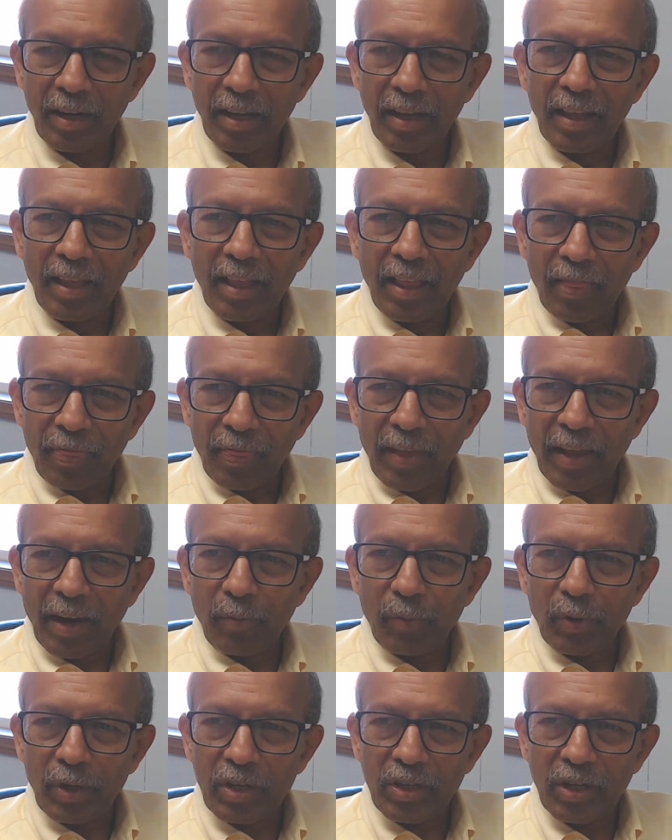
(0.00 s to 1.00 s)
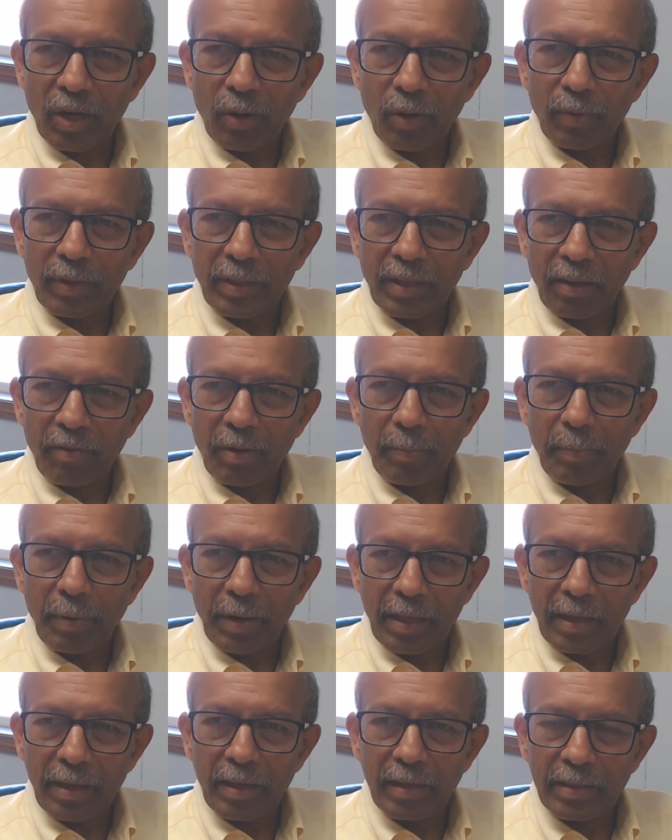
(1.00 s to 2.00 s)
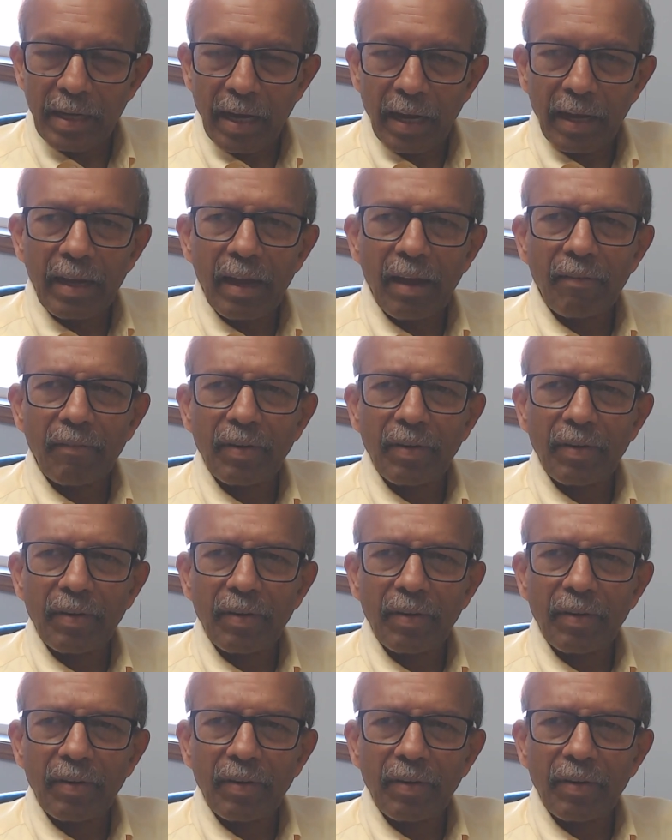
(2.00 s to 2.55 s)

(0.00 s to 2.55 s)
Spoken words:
that I want to share with everybody is I have a